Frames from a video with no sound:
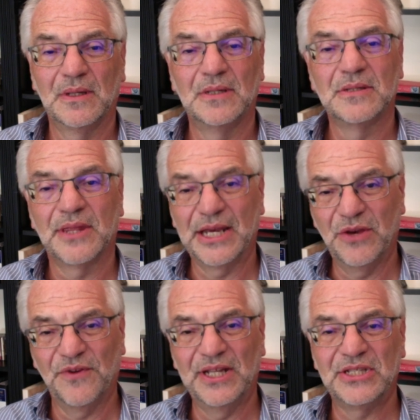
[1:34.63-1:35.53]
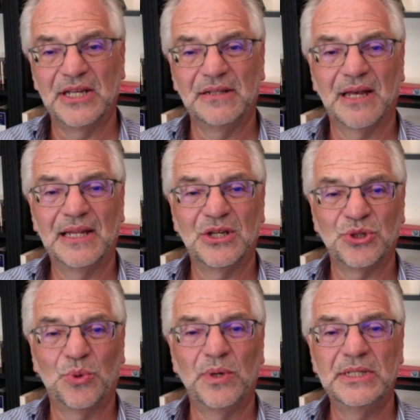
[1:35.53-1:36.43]
So thank you for listening, and as
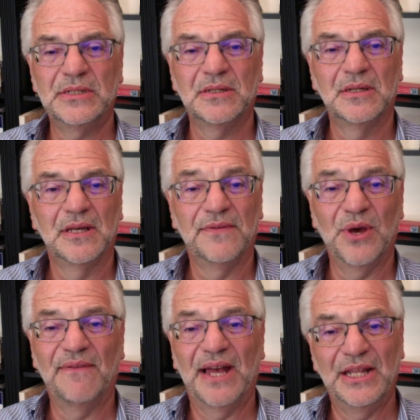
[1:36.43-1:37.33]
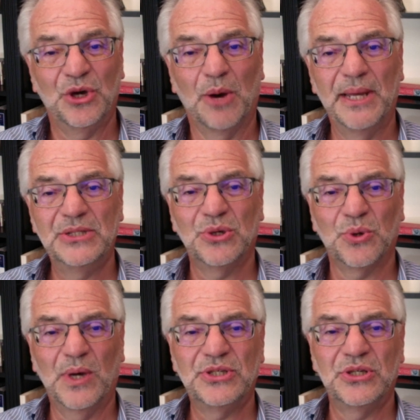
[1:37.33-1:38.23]
always, if you have any comments or
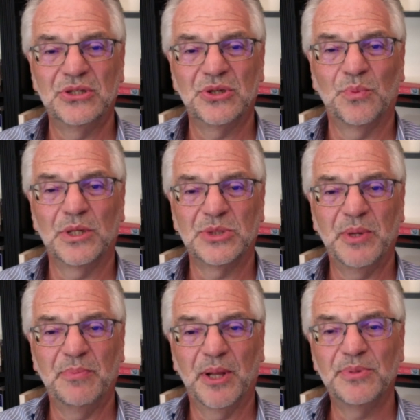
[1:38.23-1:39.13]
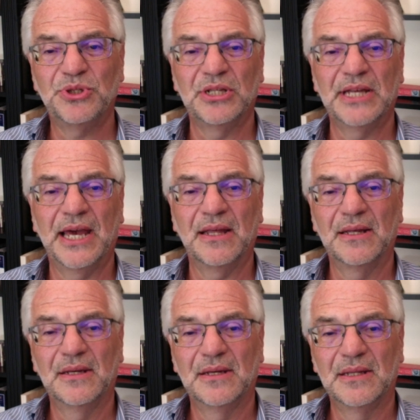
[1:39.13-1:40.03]
questions on what has been published today,
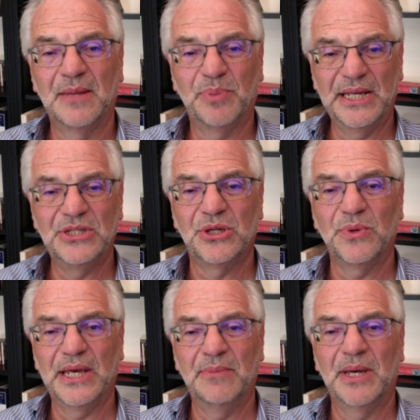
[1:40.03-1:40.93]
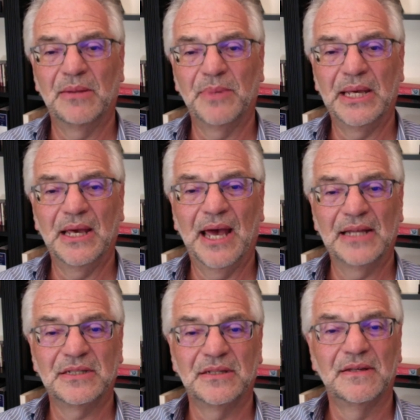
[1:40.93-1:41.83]
then please do email me
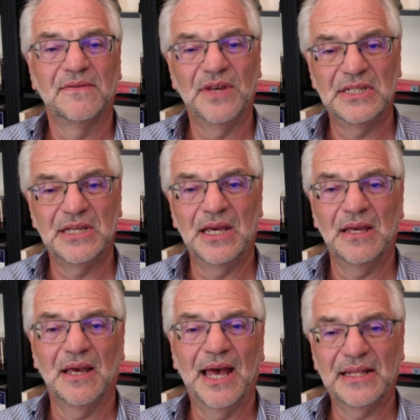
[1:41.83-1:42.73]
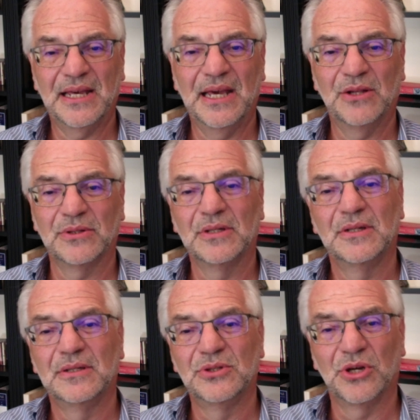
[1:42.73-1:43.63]
at
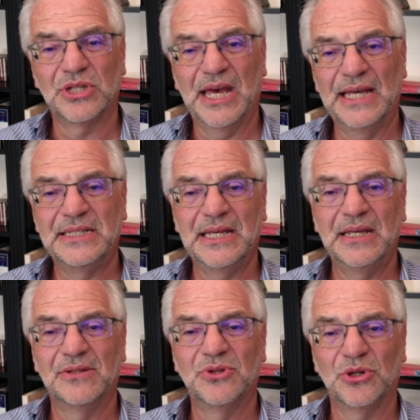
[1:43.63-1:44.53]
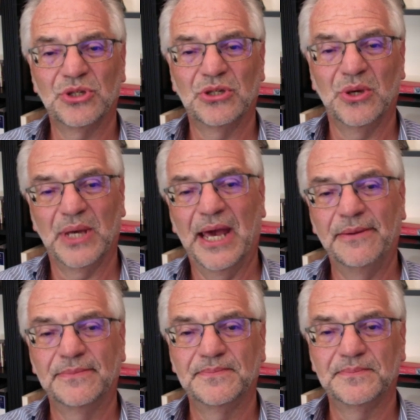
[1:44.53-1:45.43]
vc@keel.ac.uk.
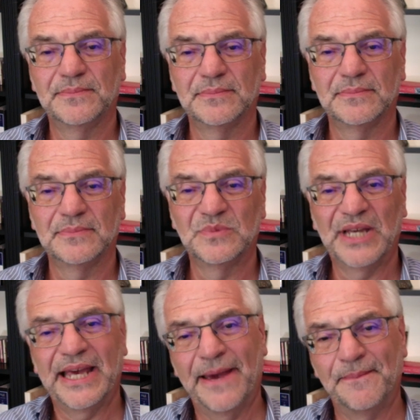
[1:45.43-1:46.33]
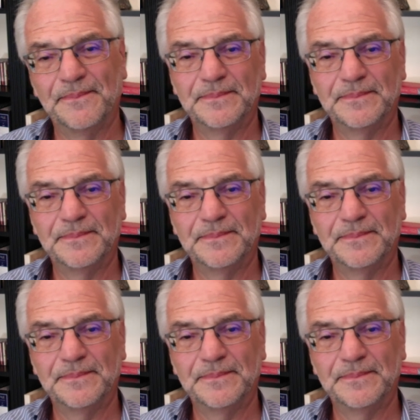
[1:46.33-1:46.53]
Take care.